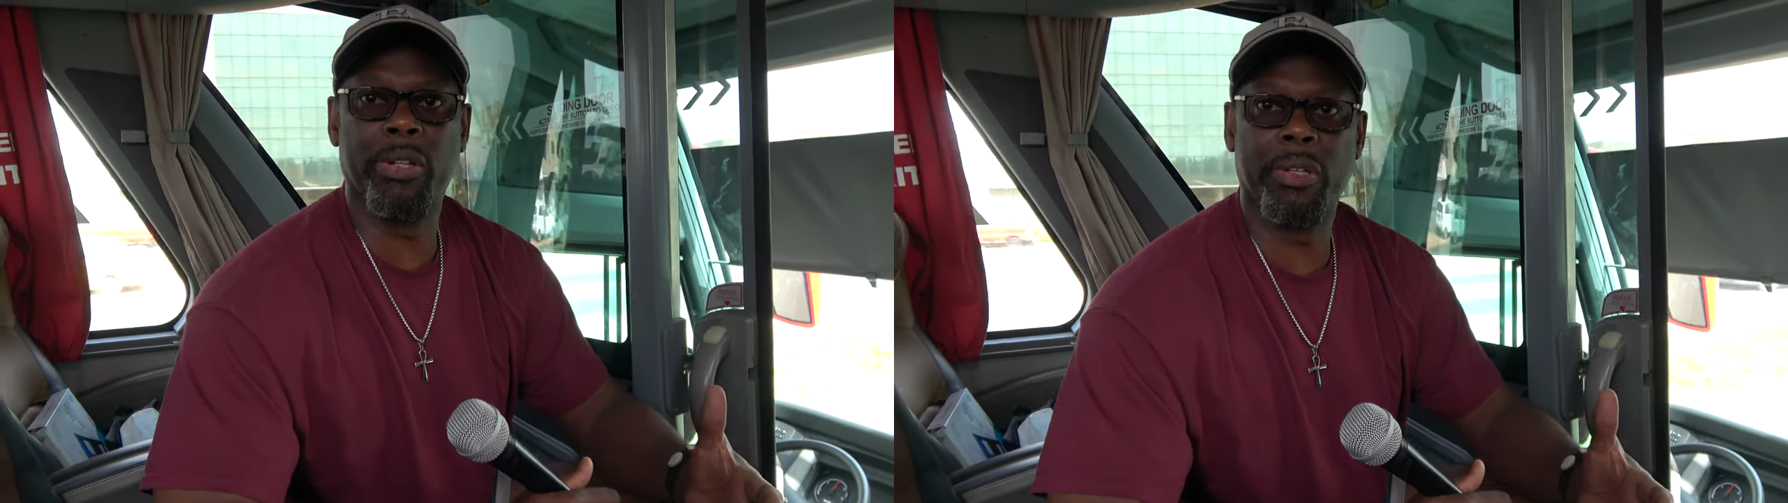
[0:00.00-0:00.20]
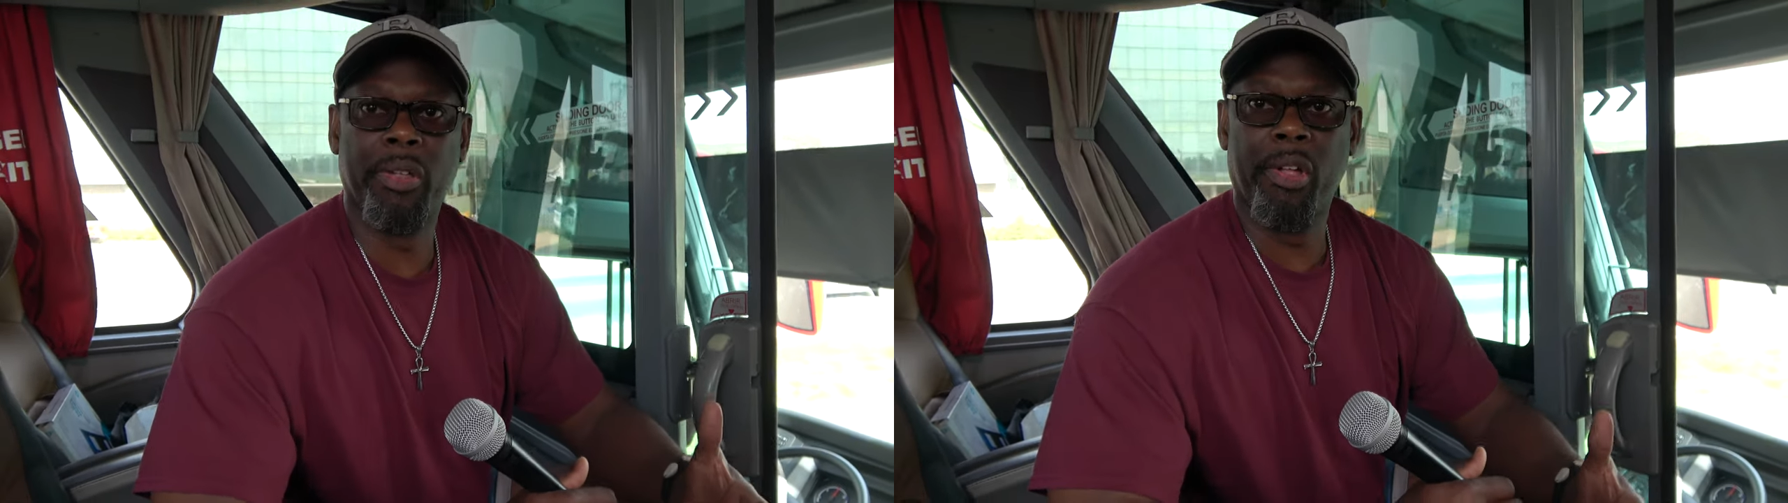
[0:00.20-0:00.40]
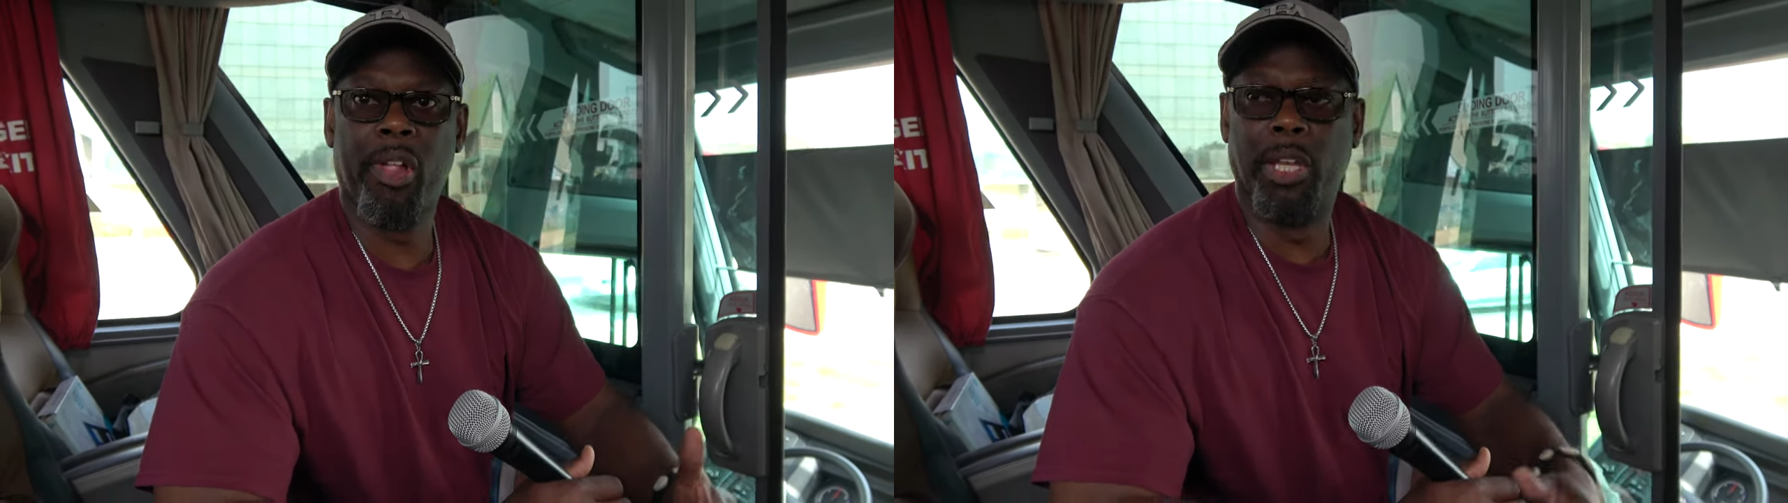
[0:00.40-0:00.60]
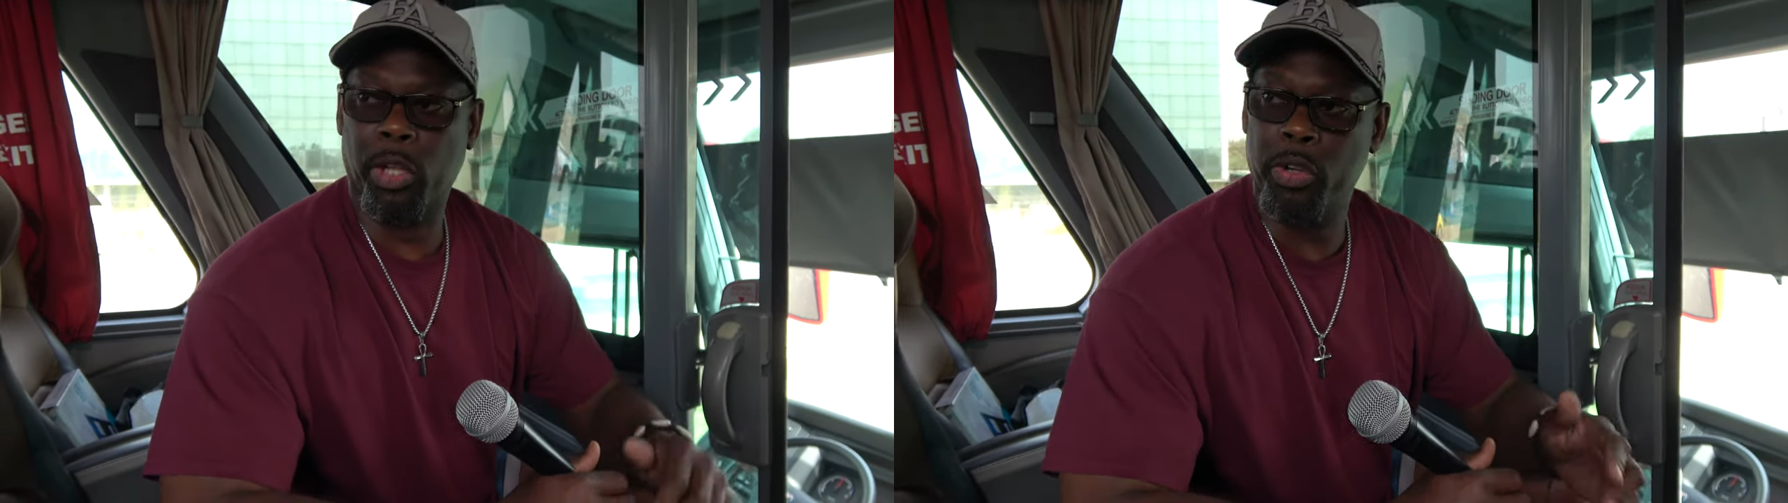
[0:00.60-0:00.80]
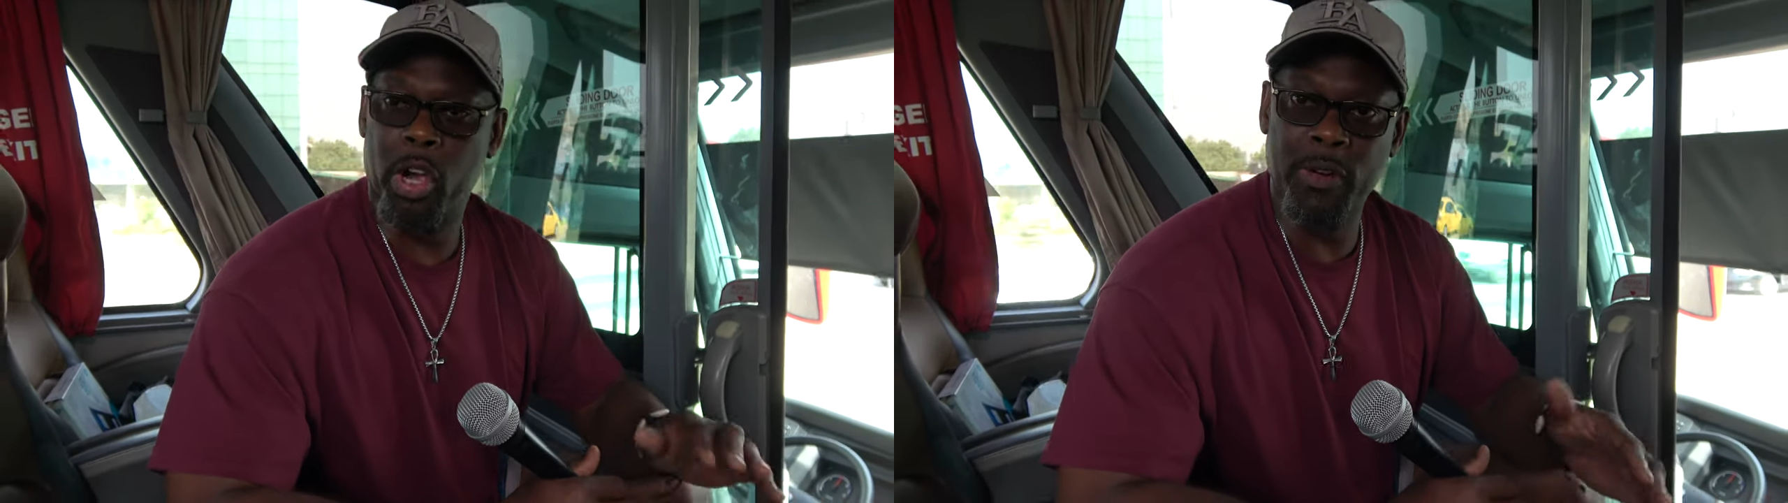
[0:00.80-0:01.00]
A
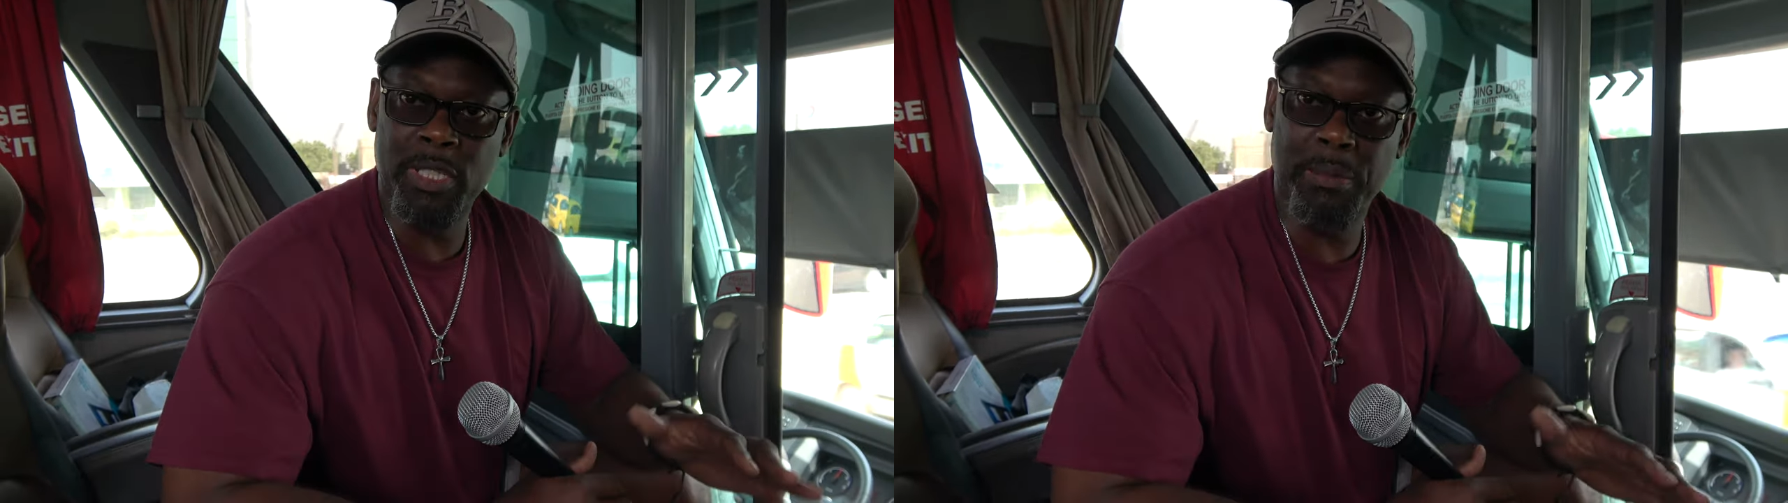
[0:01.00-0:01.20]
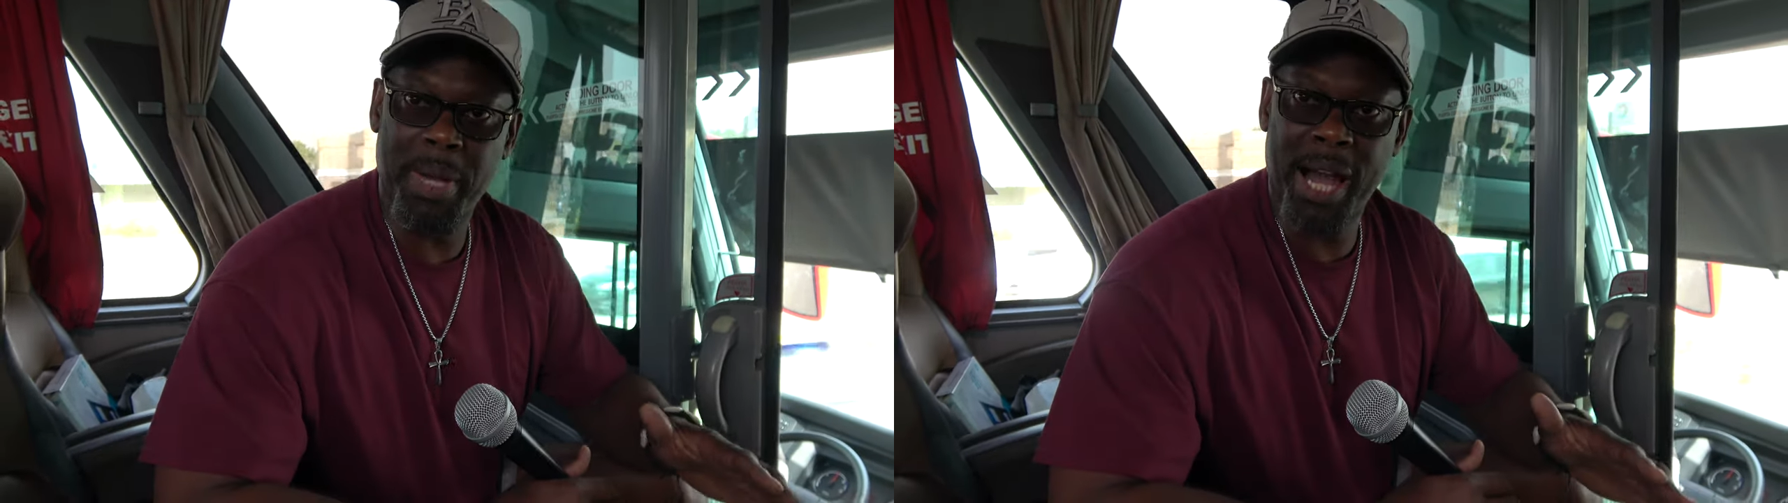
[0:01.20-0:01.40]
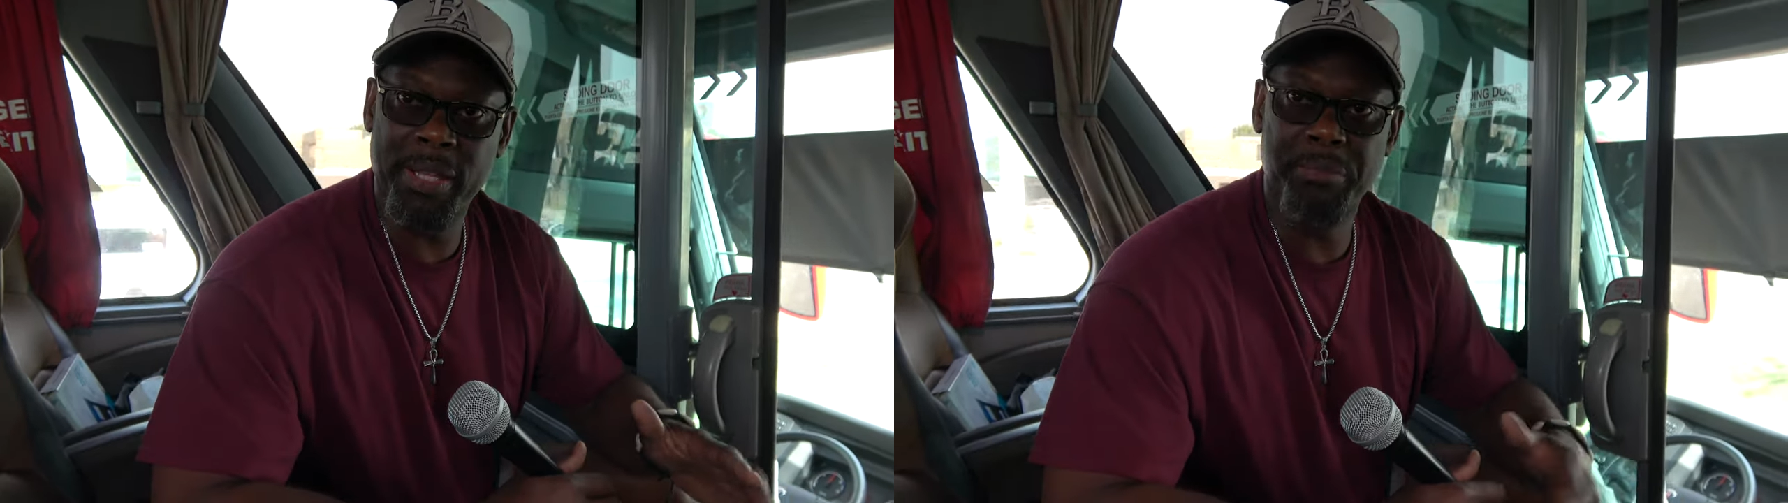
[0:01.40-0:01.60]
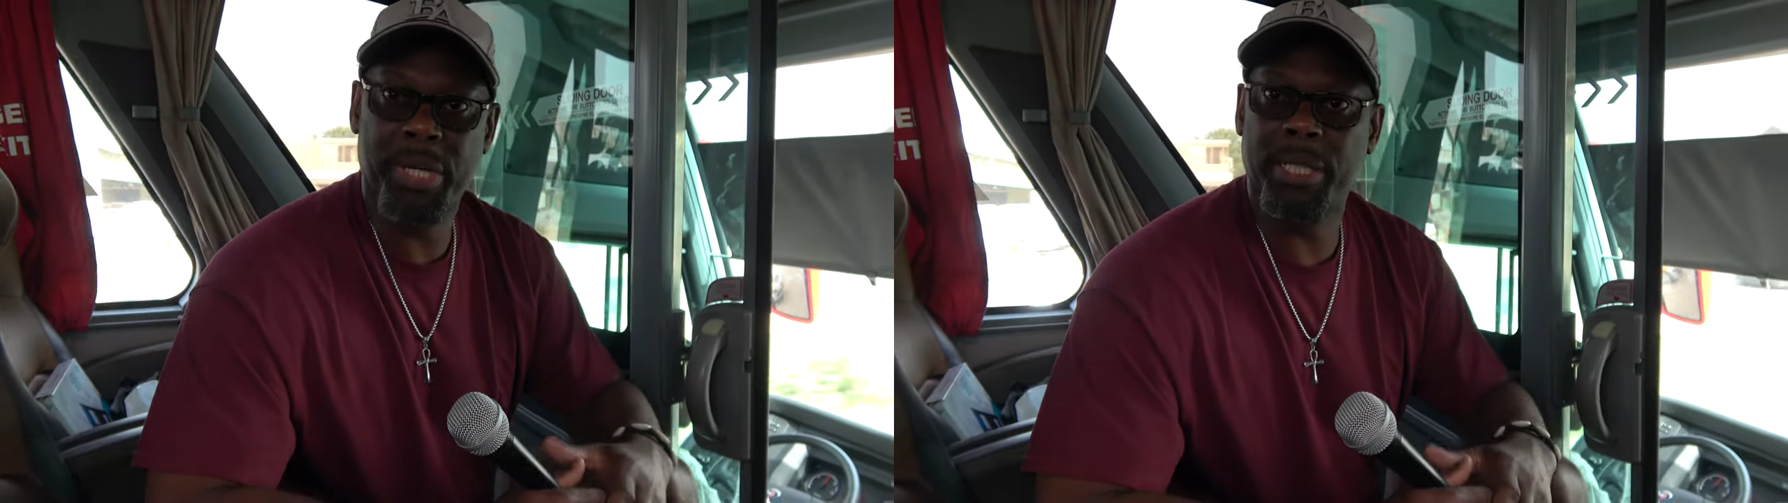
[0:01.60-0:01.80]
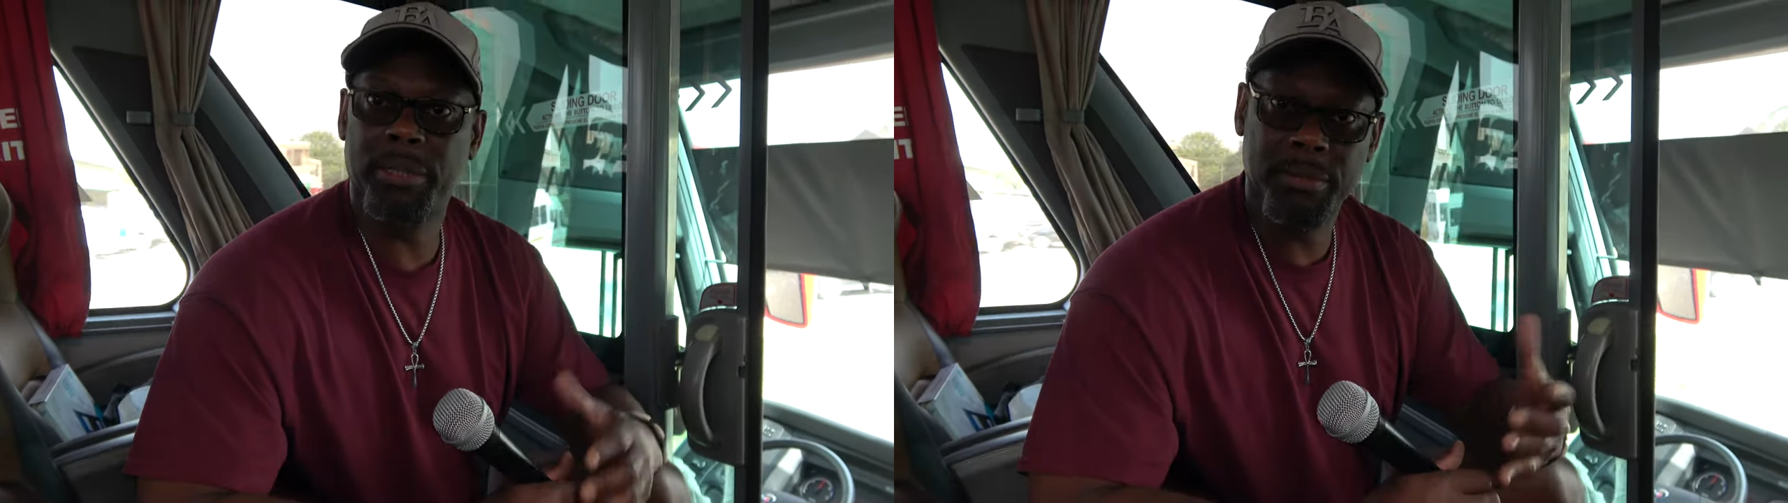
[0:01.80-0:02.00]
little nervous about it,
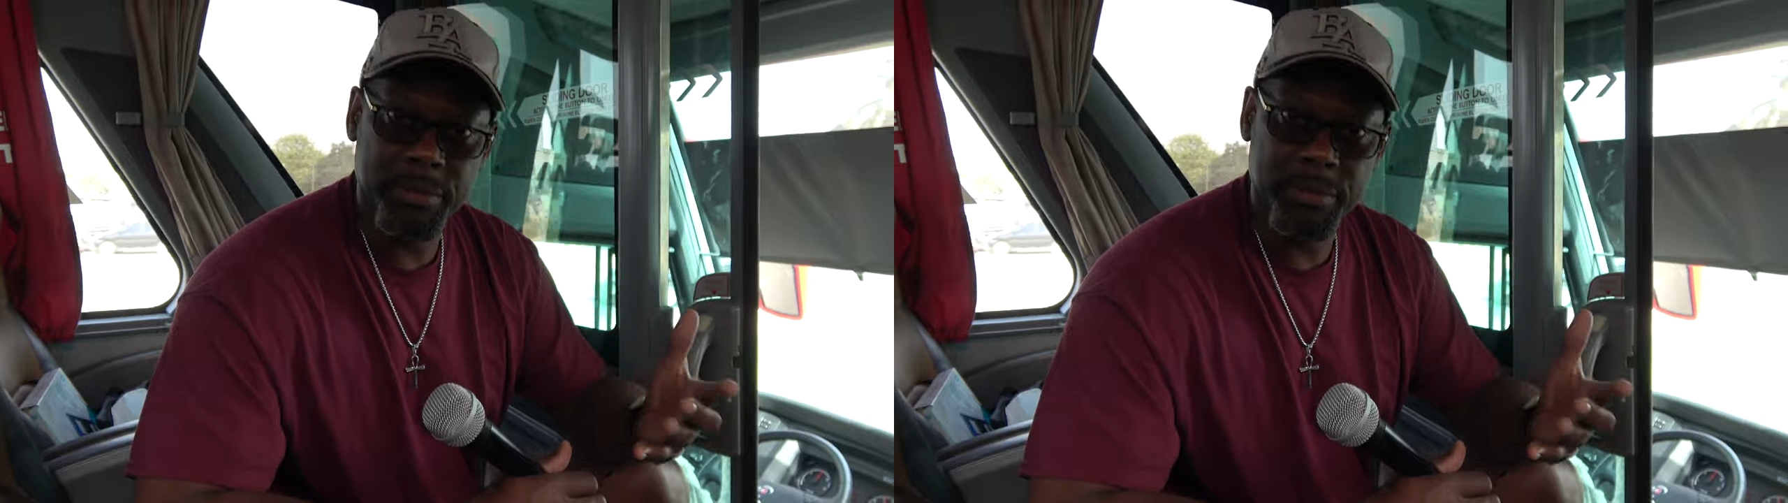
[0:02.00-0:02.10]
but